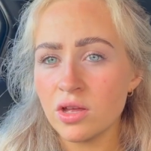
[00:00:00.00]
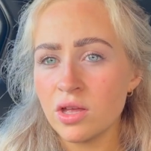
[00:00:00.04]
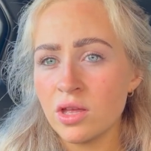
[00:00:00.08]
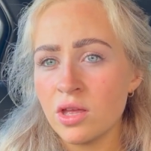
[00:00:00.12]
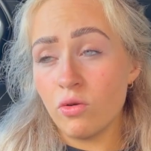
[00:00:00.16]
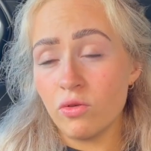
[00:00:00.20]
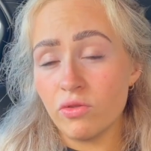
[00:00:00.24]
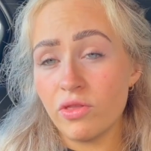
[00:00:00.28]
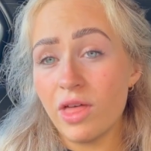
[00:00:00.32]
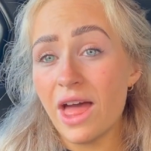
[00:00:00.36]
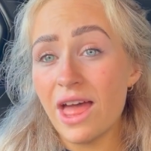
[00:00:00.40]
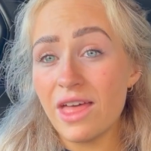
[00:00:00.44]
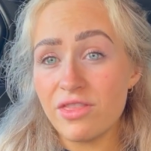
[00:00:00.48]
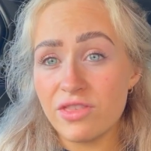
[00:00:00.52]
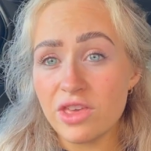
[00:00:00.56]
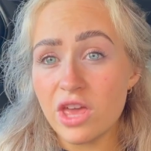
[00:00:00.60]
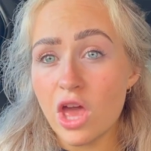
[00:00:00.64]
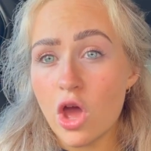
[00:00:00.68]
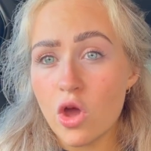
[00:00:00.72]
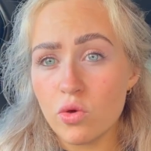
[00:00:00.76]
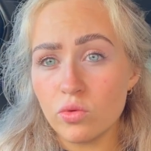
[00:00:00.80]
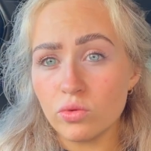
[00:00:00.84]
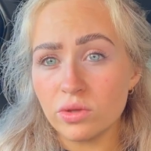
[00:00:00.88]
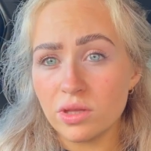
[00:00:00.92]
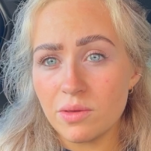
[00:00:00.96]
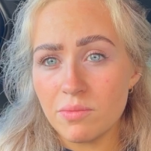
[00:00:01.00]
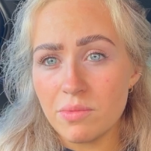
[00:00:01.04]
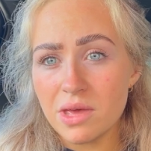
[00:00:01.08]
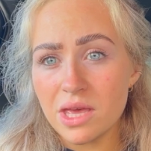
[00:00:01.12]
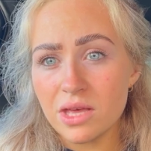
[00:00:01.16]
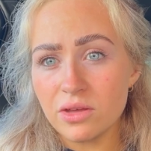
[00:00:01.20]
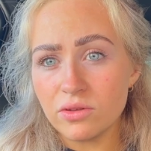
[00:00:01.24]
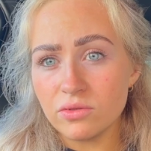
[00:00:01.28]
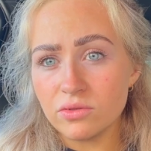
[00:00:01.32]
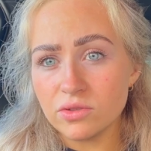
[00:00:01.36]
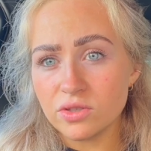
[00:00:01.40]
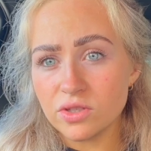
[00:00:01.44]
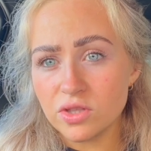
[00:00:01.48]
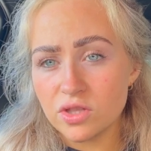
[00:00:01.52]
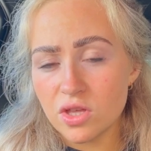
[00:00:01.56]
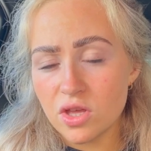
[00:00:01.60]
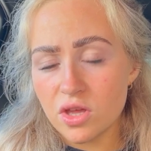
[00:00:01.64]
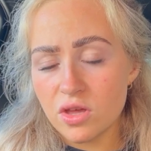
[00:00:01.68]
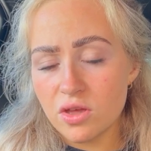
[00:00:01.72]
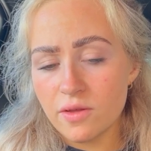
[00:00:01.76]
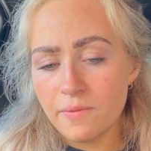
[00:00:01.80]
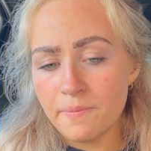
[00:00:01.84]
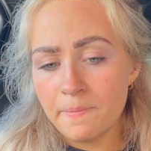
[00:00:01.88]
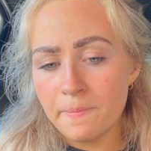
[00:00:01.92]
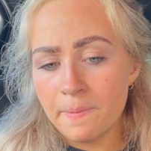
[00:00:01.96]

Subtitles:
well, they're the only meals that